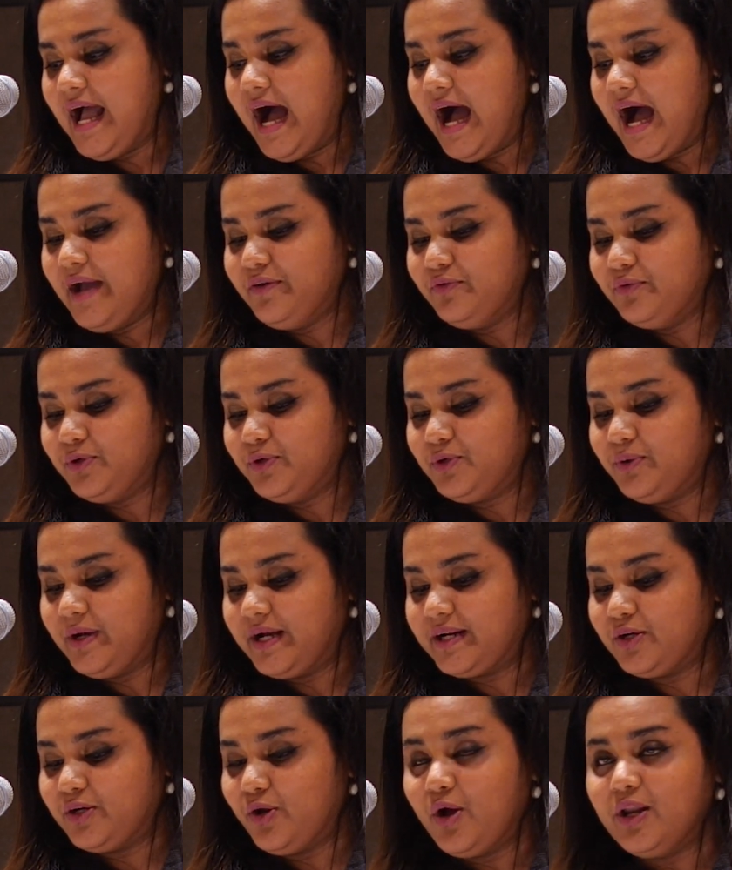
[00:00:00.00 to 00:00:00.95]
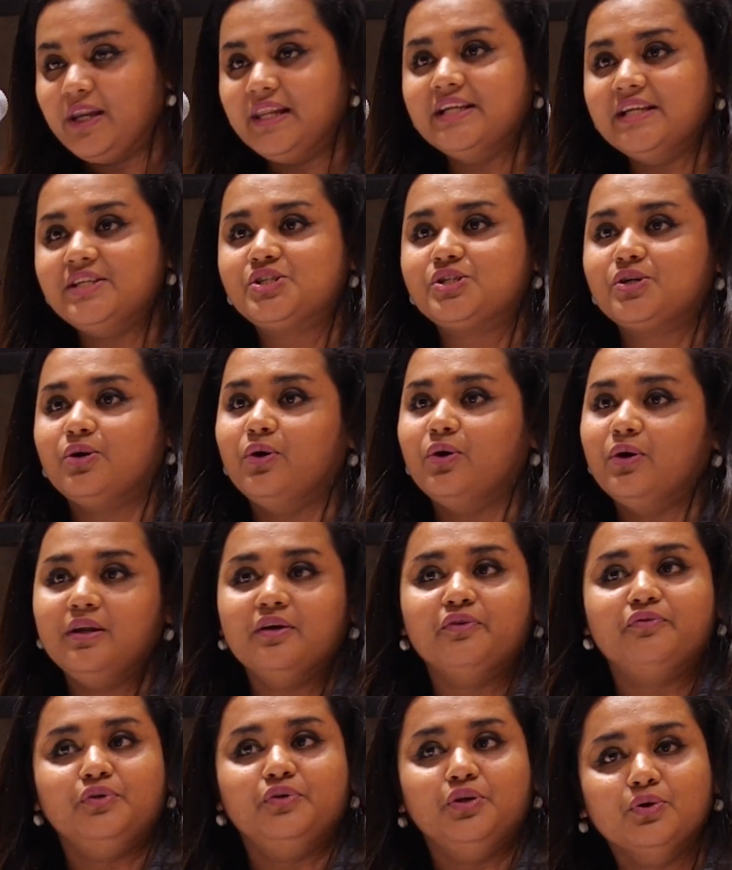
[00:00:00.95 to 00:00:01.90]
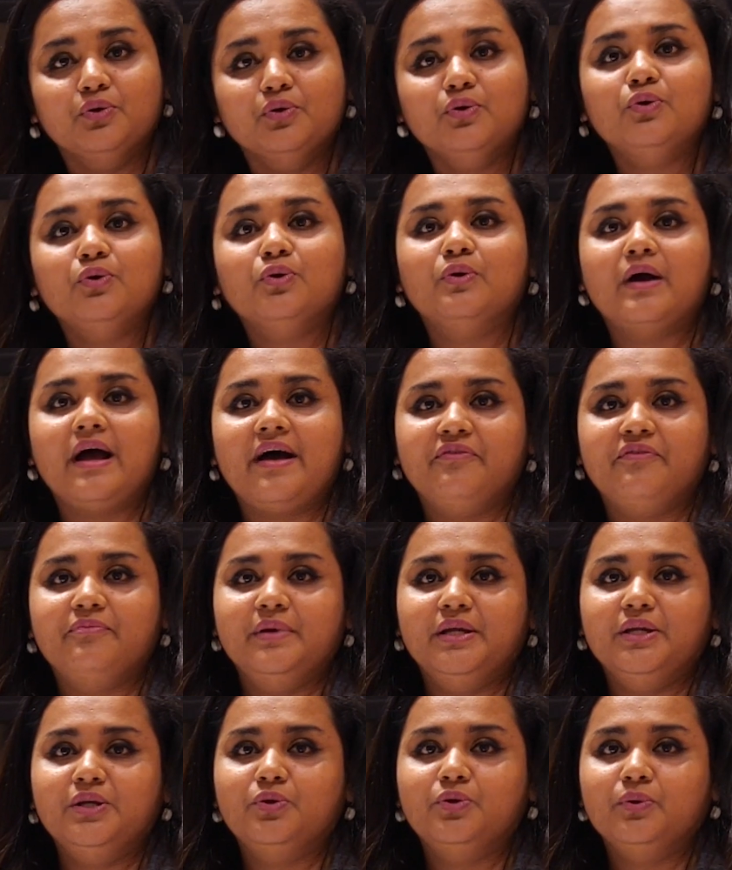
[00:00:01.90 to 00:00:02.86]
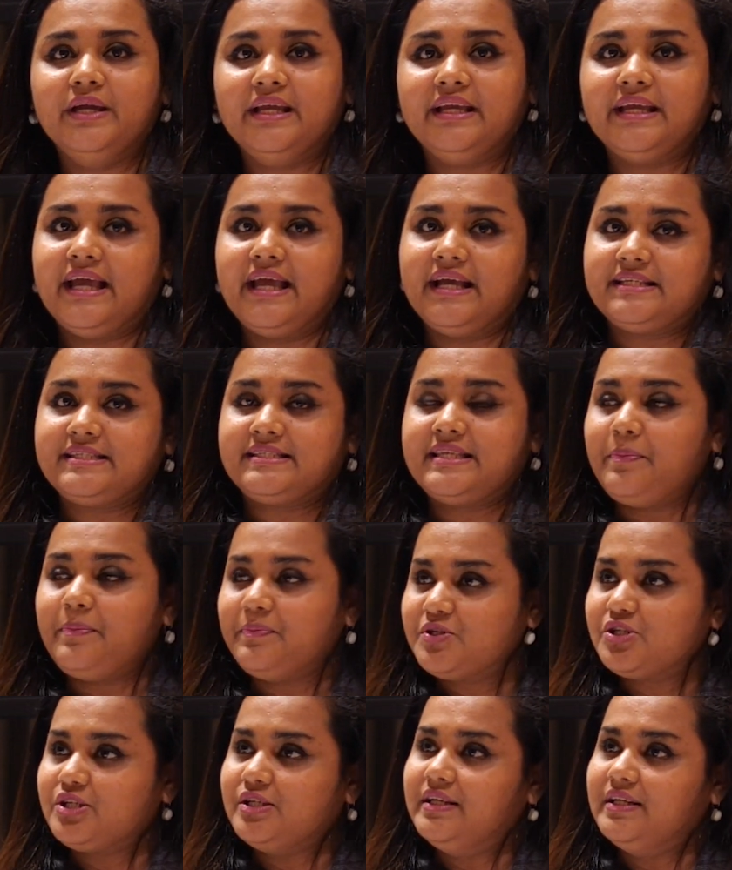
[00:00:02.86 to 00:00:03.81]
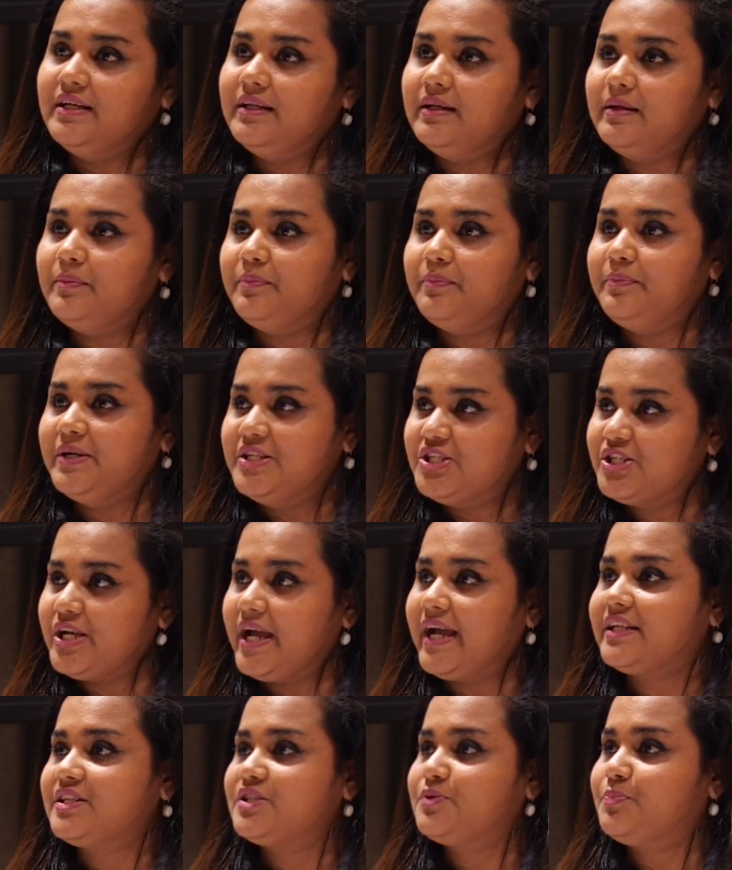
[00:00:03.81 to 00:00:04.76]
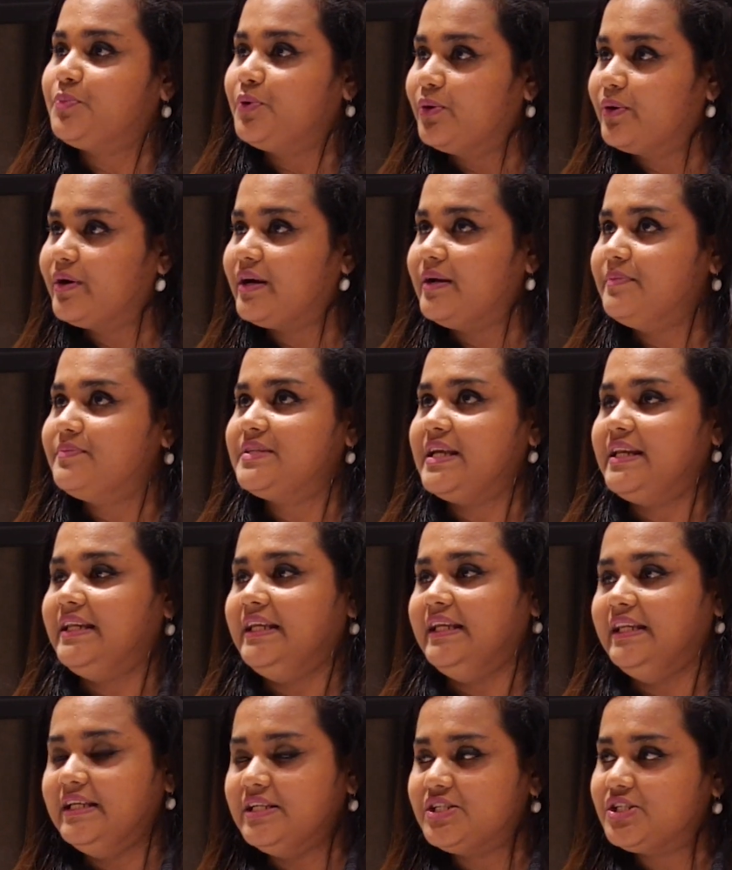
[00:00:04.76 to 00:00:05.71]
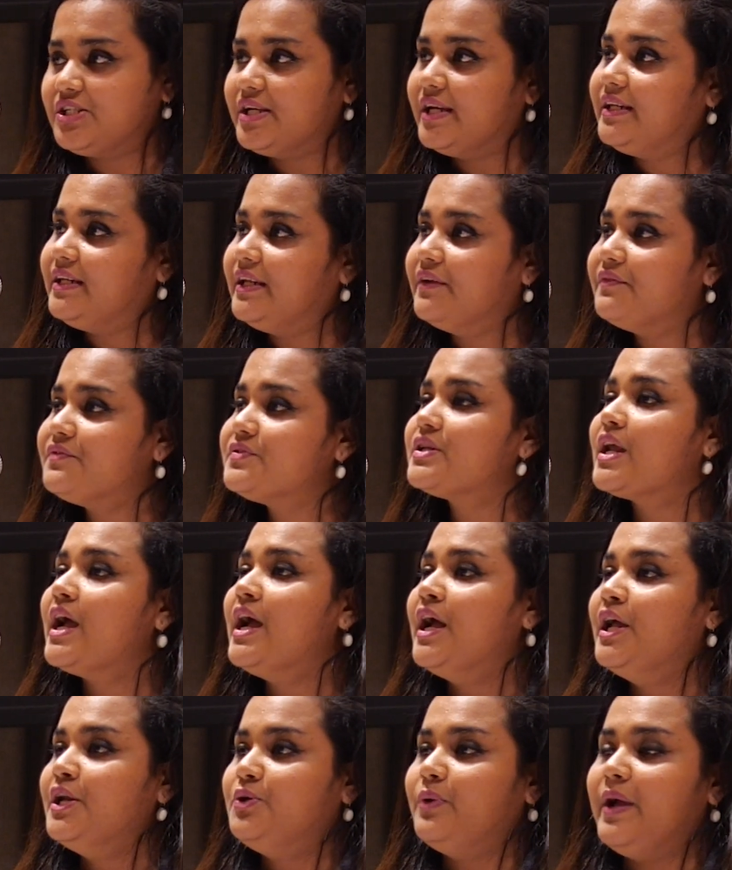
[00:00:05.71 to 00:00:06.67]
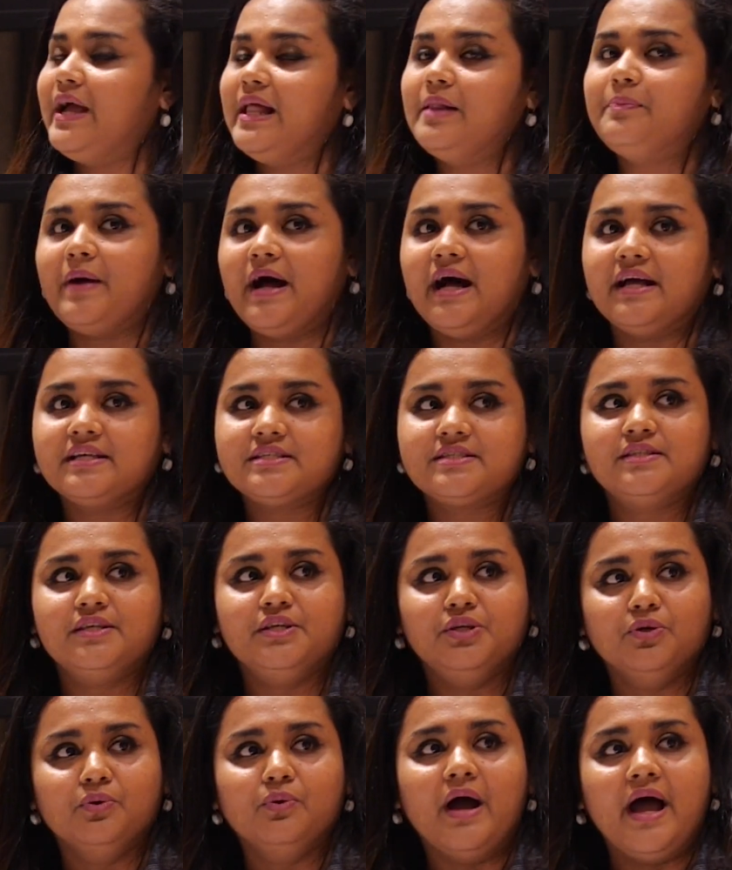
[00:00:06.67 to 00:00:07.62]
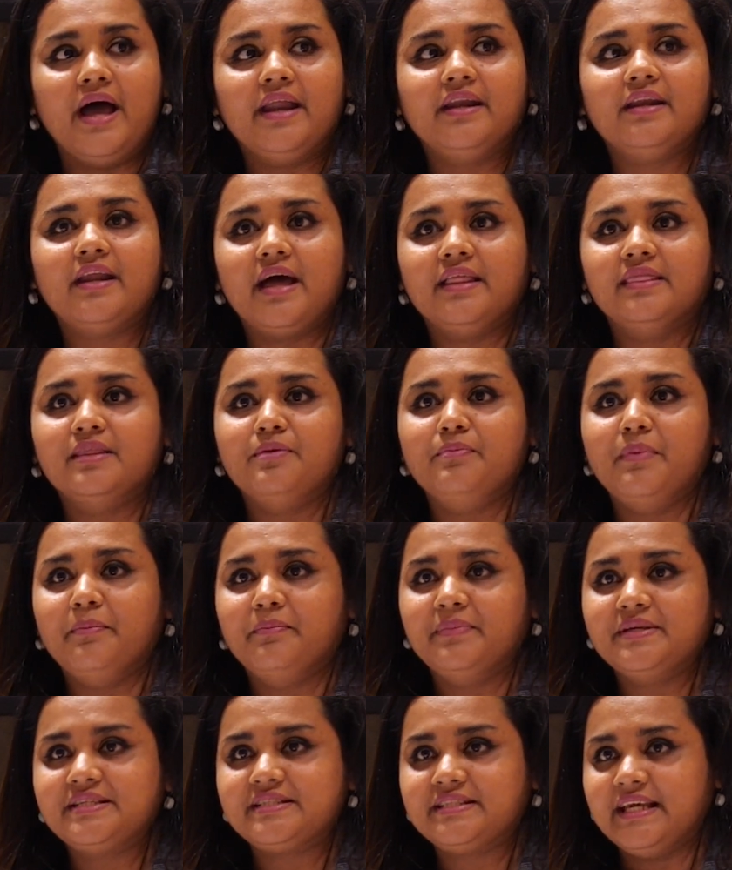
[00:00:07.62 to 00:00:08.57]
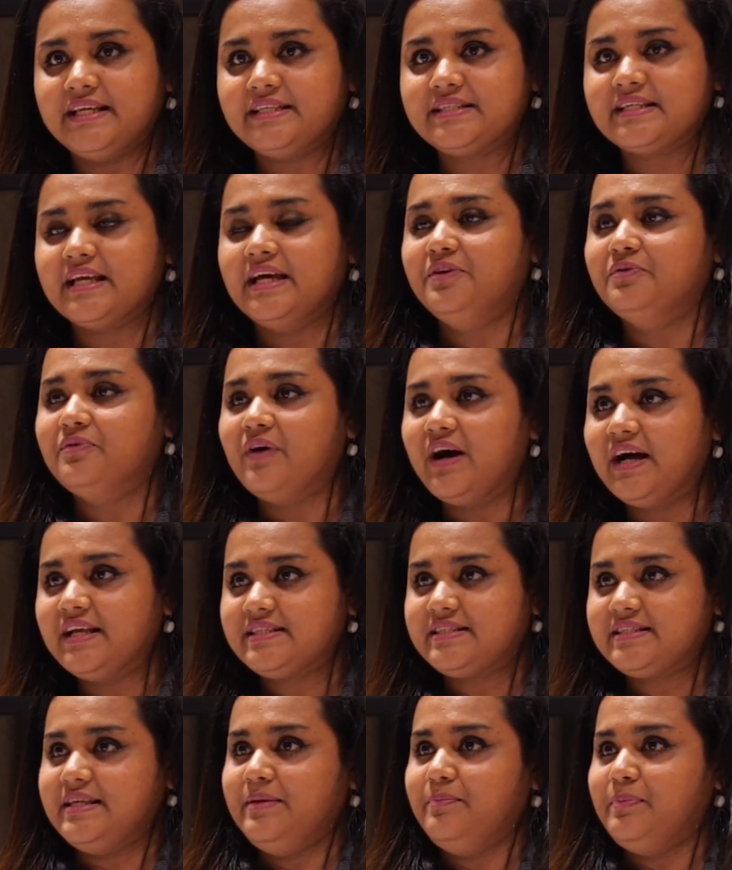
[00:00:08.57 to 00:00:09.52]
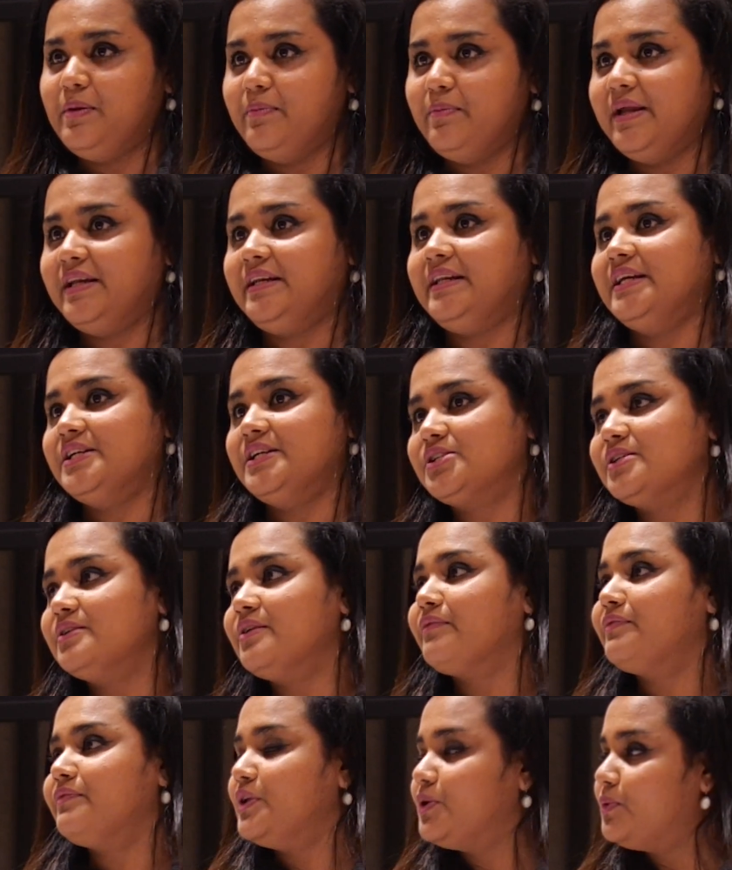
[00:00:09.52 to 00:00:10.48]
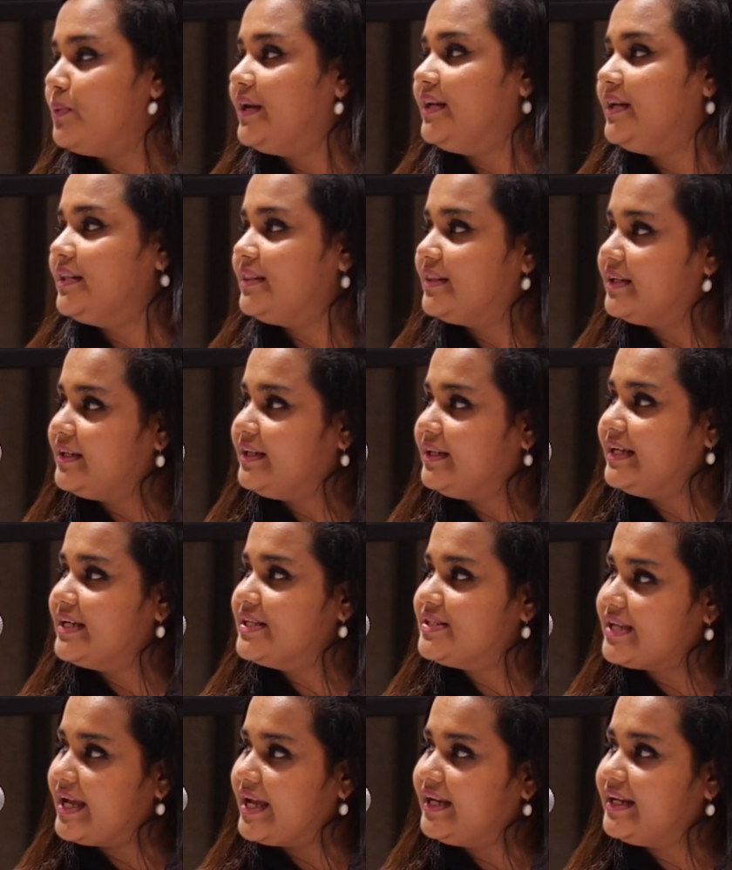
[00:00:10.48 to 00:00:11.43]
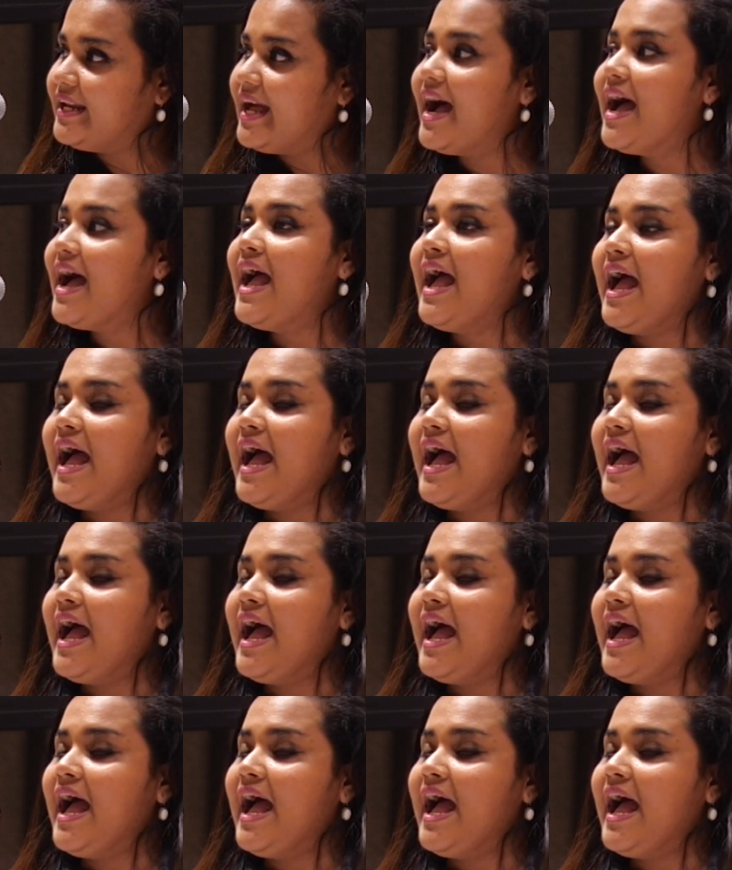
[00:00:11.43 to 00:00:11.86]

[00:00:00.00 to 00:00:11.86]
I want to acknowledge all of you who have been doing exceptional projects, programs, and initiatives to help us, the UN, and the member states advance the implementation of the 2030 agenda.